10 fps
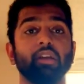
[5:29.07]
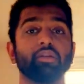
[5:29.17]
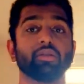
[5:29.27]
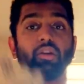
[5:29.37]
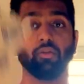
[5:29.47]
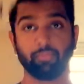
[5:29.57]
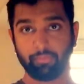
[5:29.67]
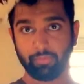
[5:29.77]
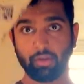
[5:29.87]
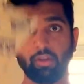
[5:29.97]
So
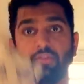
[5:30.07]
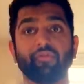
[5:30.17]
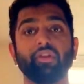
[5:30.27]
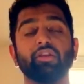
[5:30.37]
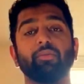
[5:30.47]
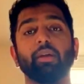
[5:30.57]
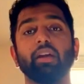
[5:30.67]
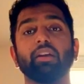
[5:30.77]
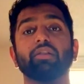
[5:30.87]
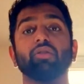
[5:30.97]
freezer
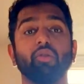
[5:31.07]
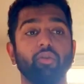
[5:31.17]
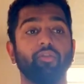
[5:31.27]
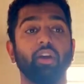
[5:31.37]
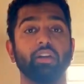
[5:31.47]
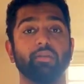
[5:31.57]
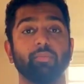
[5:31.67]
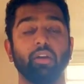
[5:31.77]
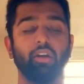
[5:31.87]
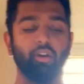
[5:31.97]
bags over
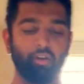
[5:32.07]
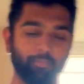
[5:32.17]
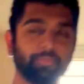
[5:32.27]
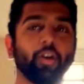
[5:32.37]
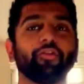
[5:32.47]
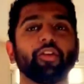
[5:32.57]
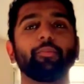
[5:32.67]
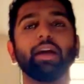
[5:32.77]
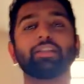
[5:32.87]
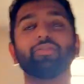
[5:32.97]
over
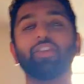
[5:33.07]
bags of